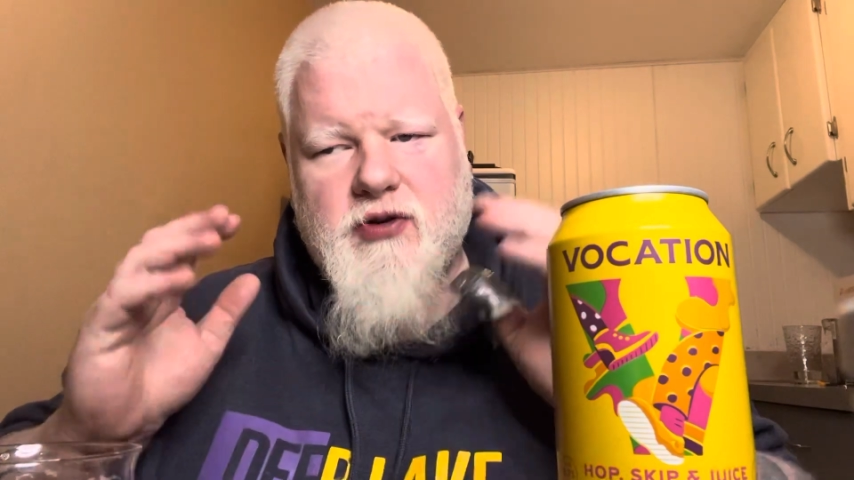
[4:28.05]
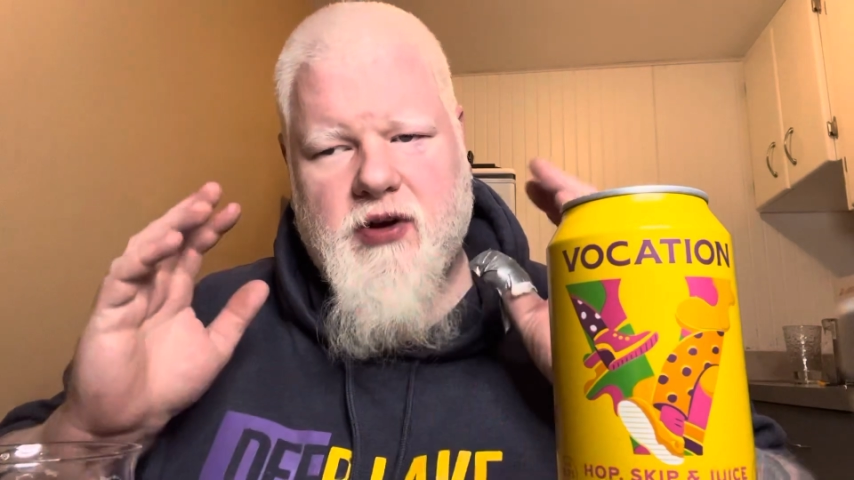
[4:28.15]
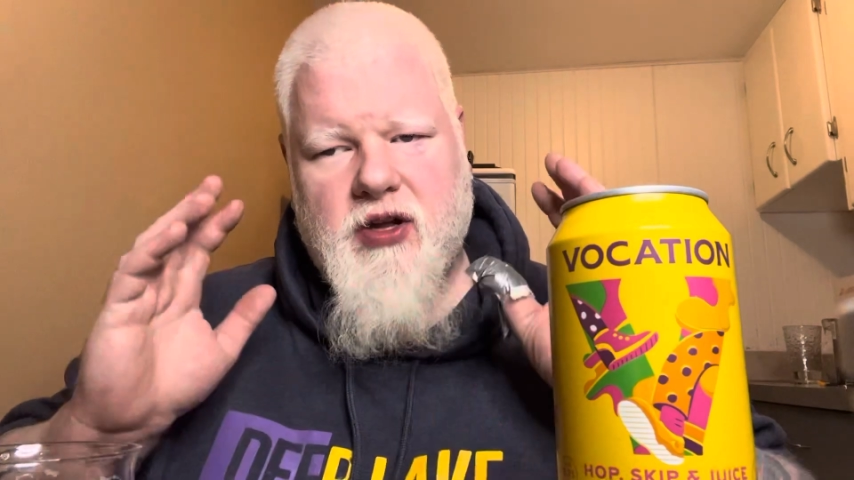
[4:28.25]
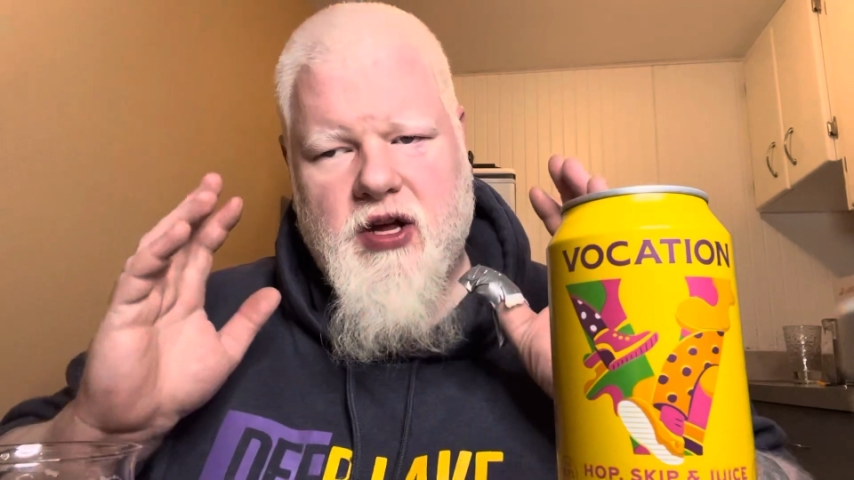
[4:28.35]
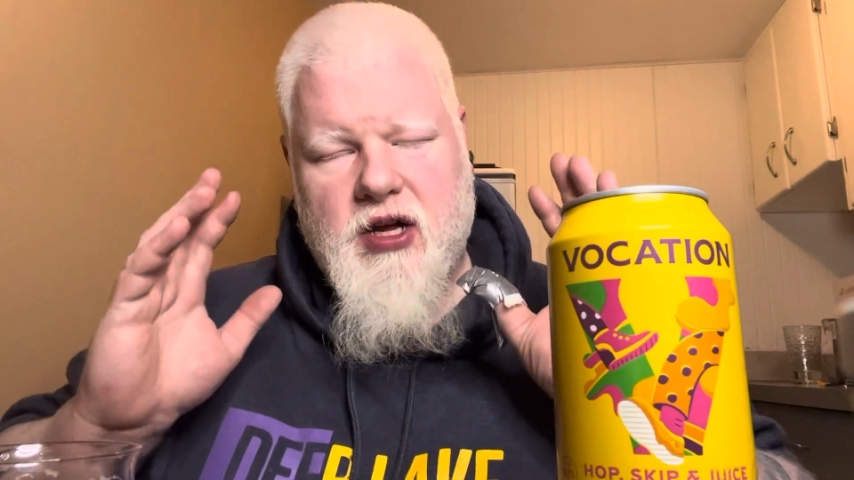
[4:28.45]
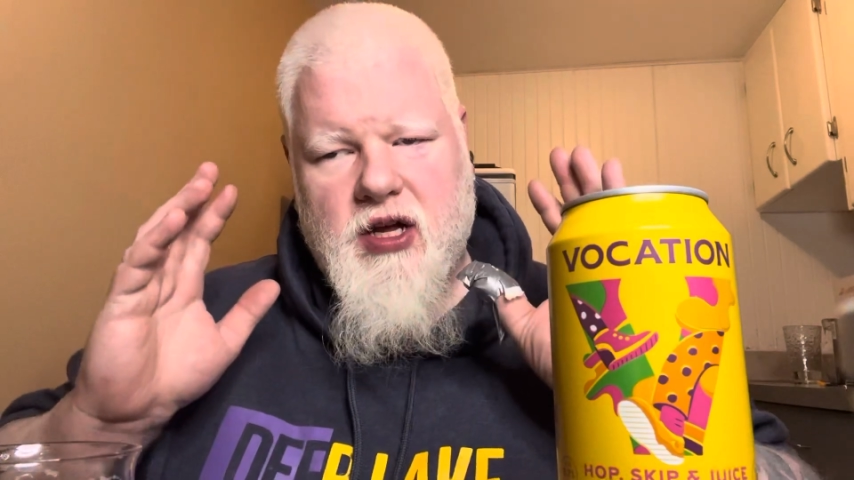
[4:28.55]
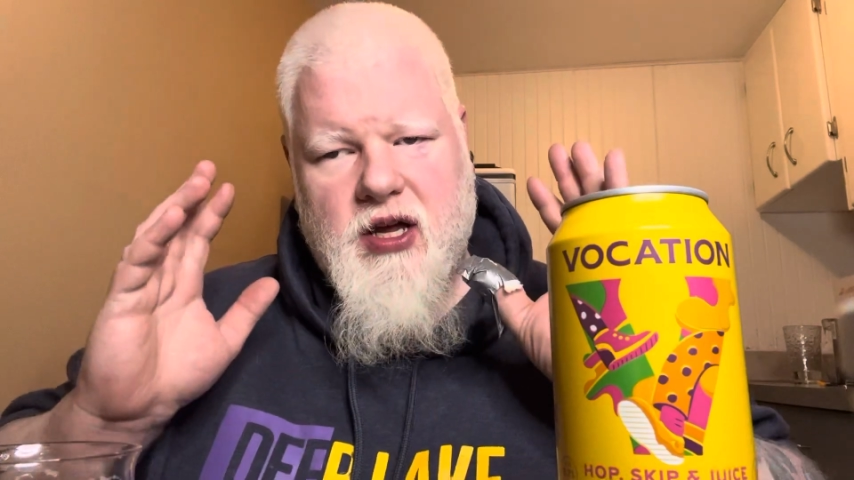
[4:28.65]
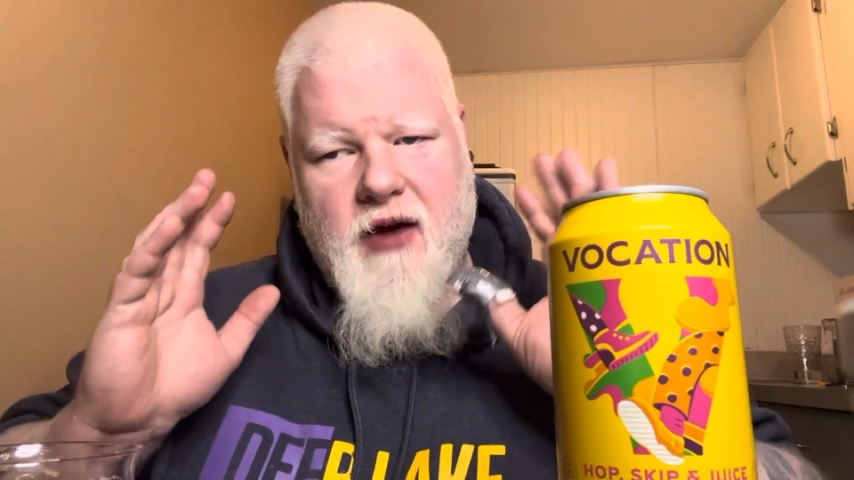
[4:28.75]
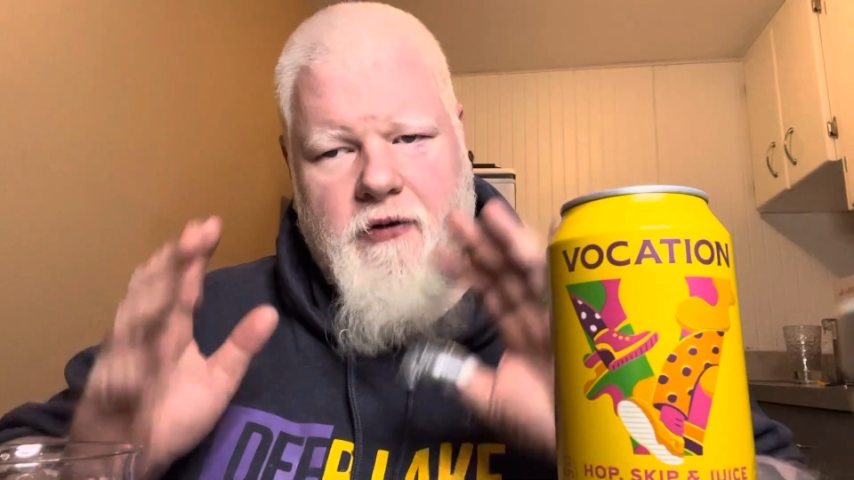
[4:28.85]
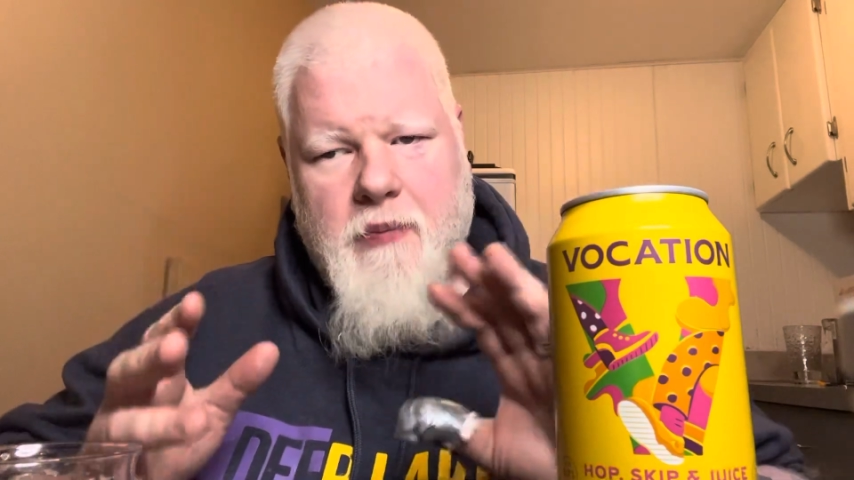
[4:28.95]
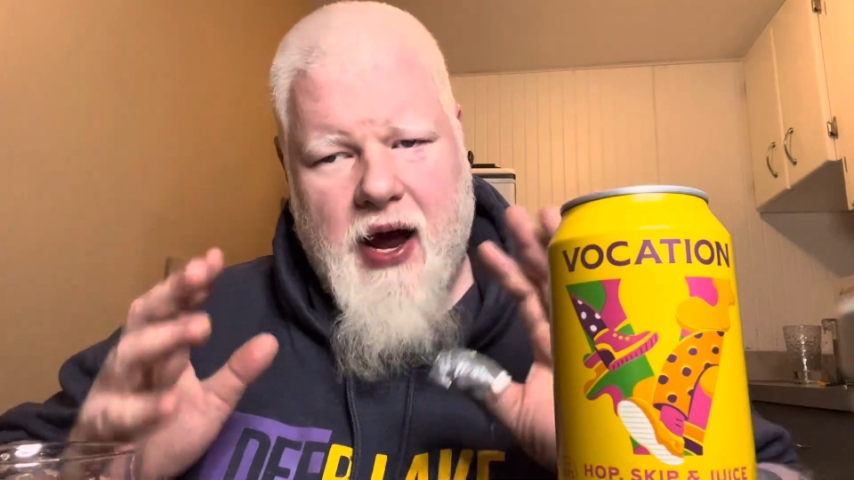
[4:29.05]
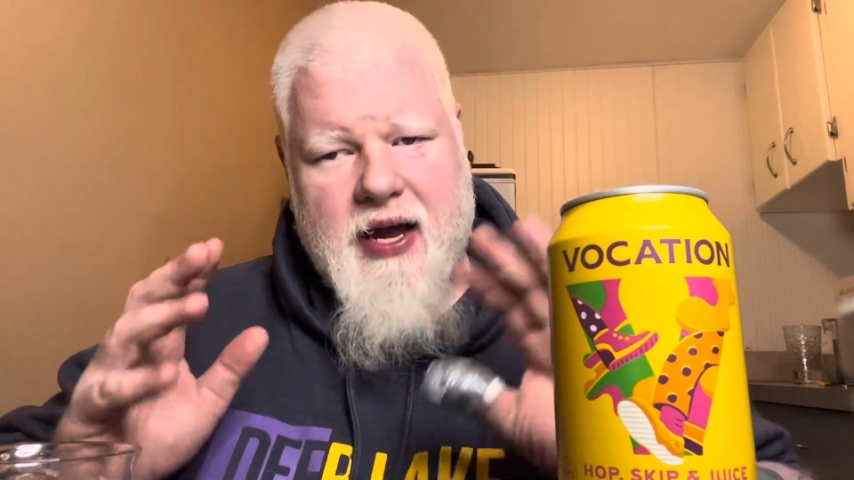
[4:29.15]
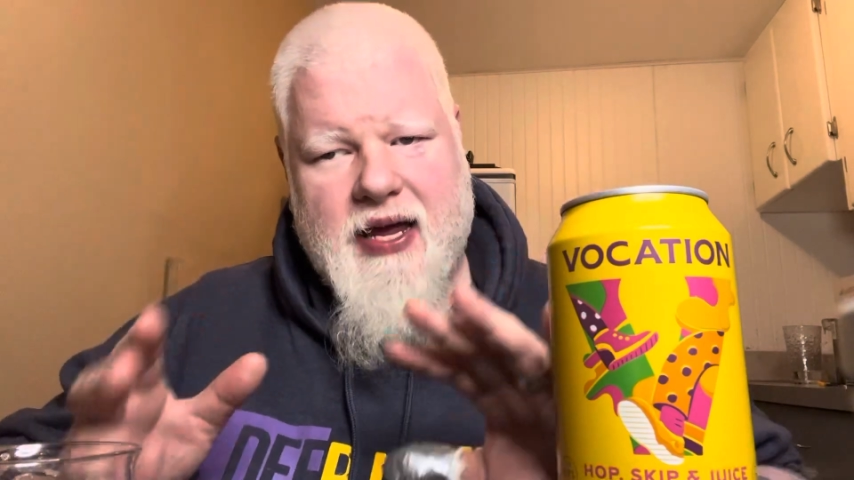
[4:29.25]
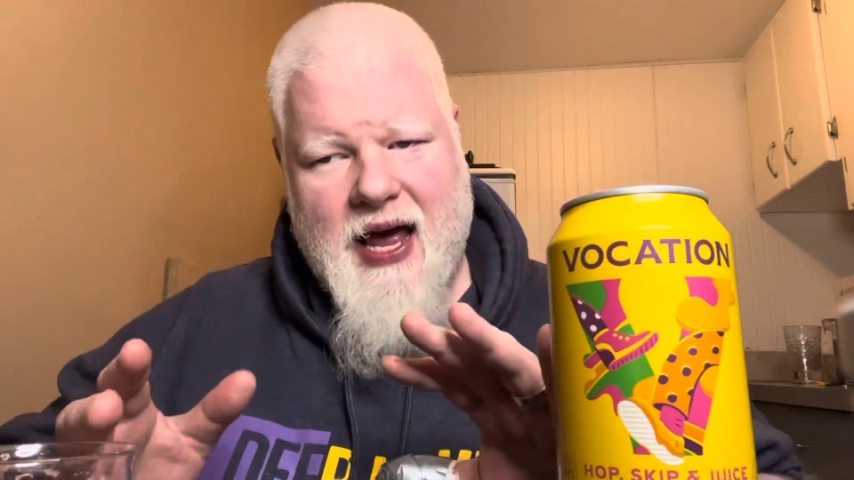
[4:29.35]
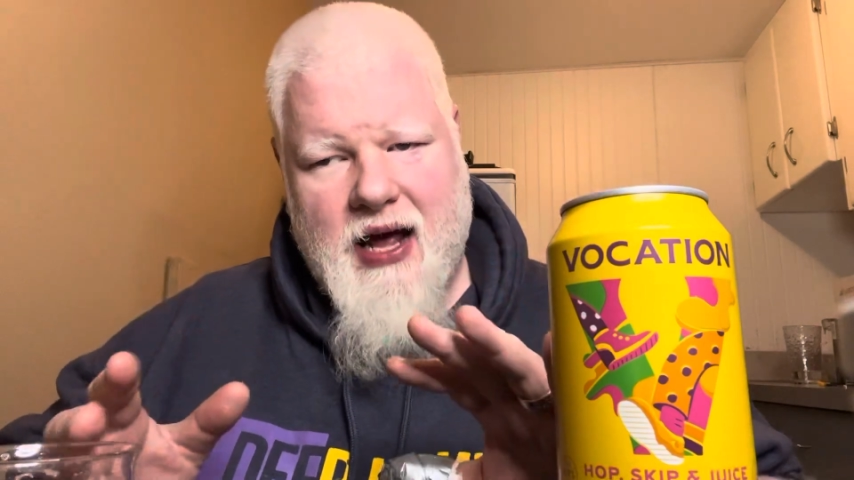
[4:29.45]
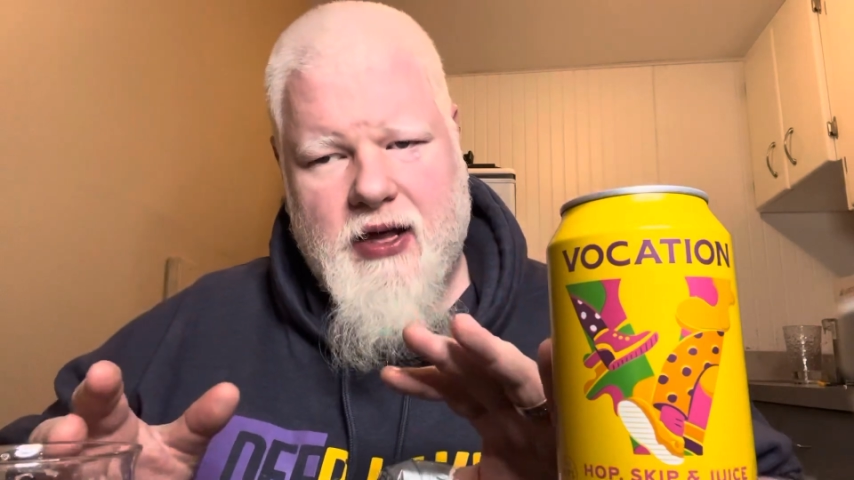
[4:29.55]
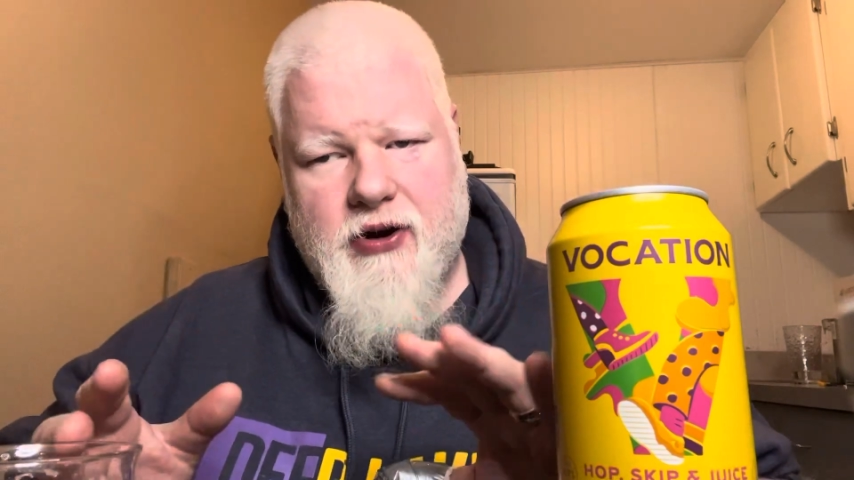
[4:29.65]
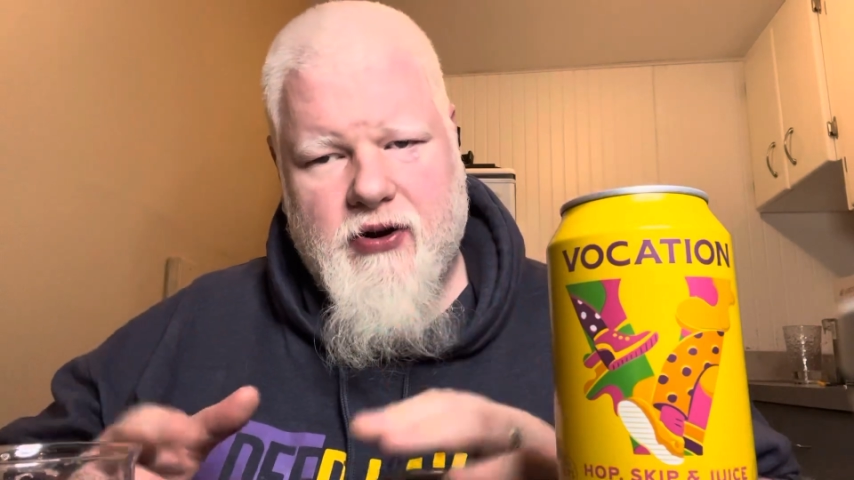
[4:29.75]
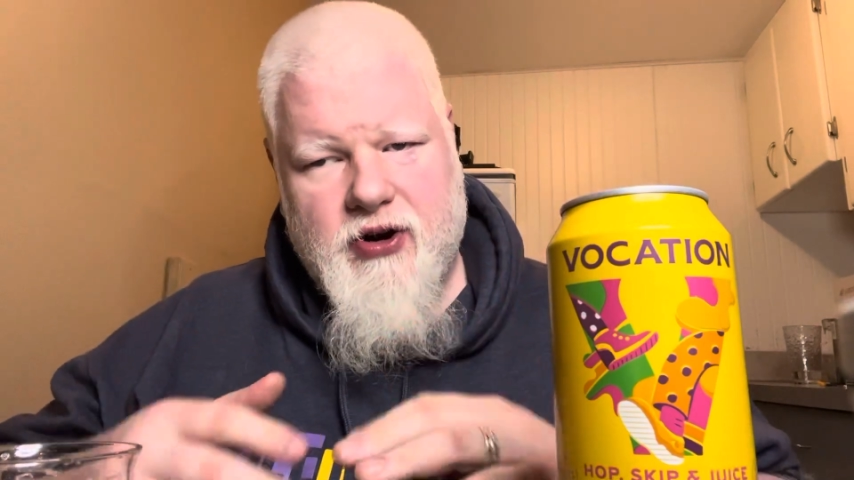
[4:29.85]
Well, if you're buying a calendar,